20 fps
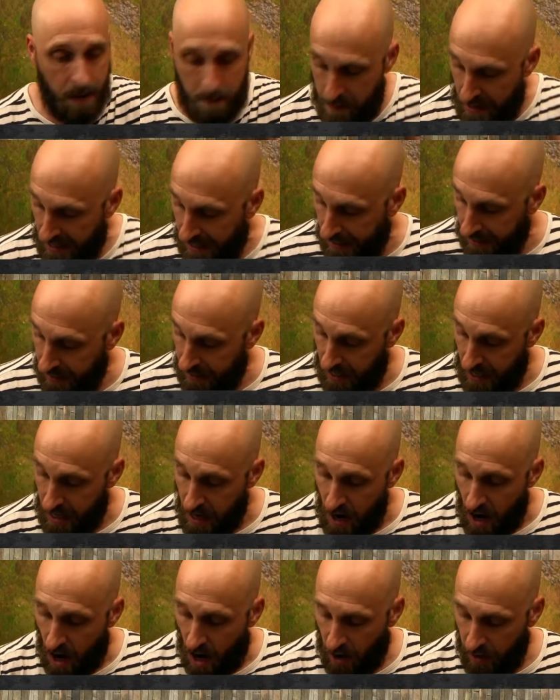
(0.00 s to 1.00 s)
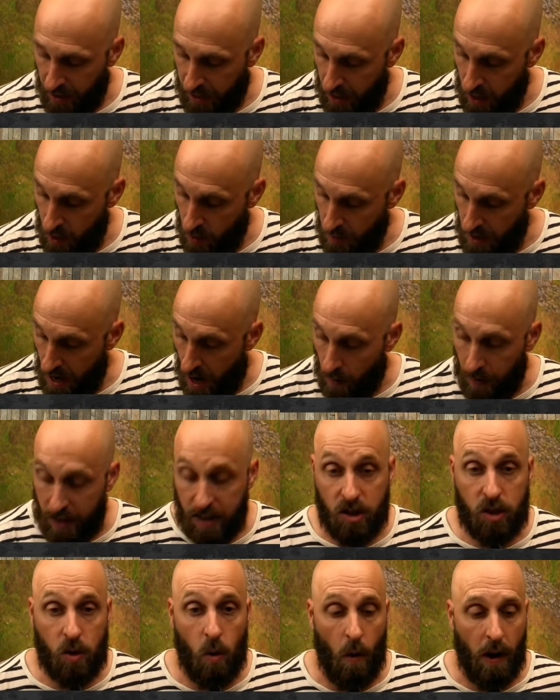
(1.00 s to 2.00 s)
immediately, our hero now
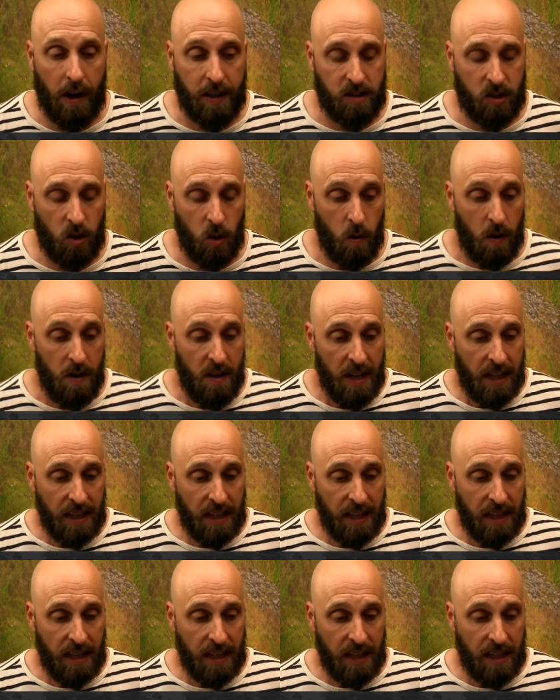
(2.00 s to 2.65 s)
is going to